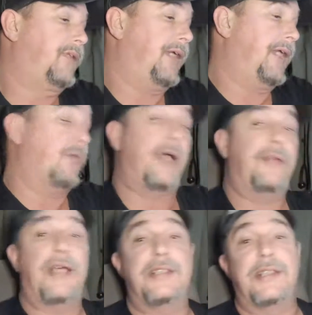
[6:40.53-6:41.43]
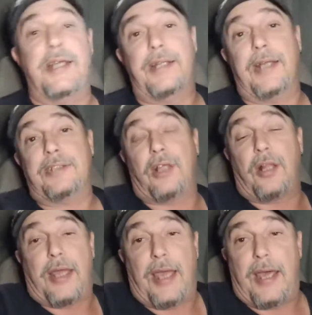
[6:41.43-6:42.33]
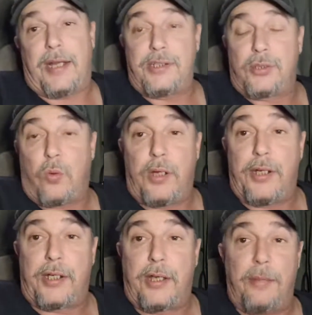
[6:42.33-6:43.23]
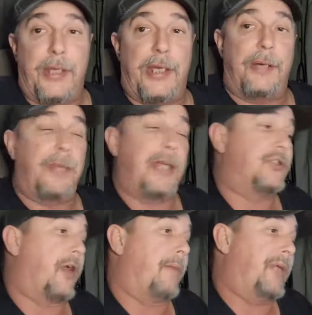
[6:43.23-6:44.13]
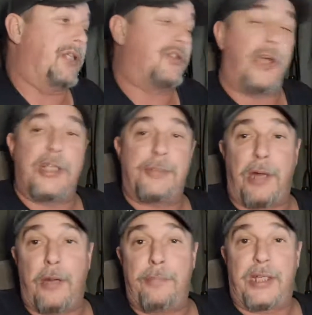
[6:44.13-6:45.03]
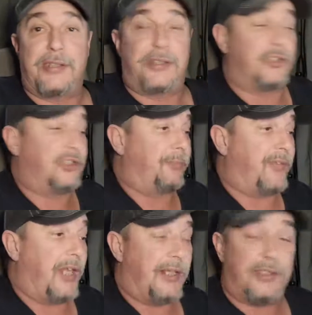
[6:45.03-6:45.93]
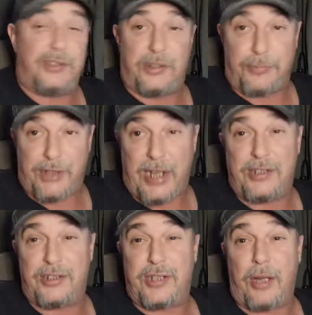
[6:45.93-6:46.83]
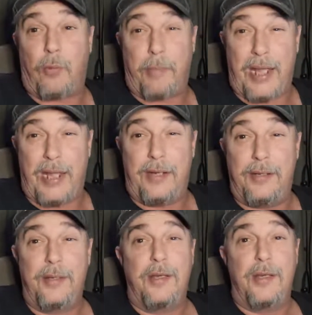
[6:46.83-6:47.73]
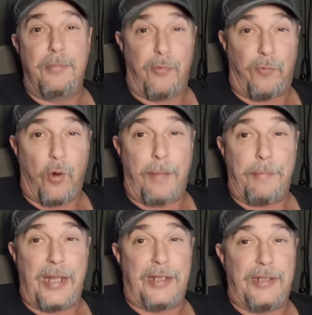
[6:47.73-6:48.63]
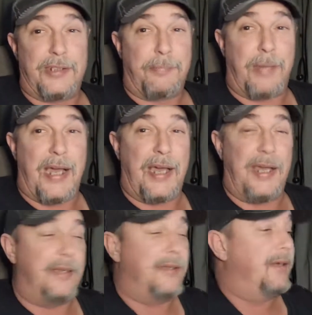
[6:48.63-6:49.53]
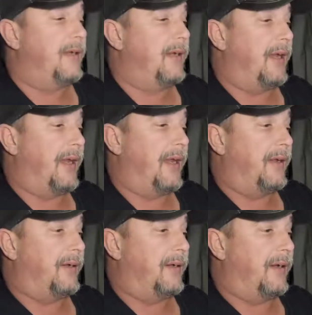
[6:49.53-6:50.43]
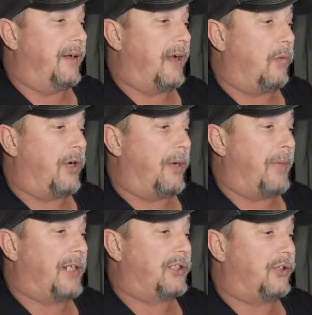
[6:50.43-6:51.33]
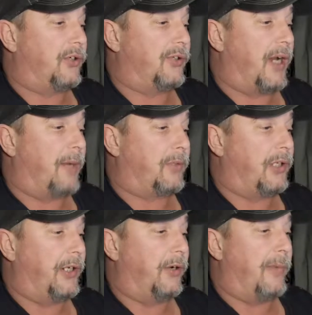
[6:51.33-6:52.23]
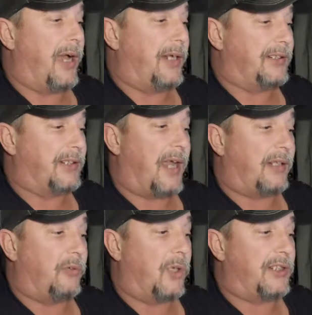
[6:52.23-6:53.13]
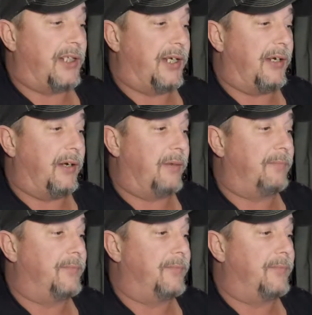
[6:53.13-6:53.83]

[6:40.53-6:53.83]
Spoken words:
Anyway, that's it. That's all I had. I just wanted to come in and make sure I'm being transparent, because there's some changes that were made before I'm making this buy. And I wanted to make sure that I'm clear about exactly what's in here,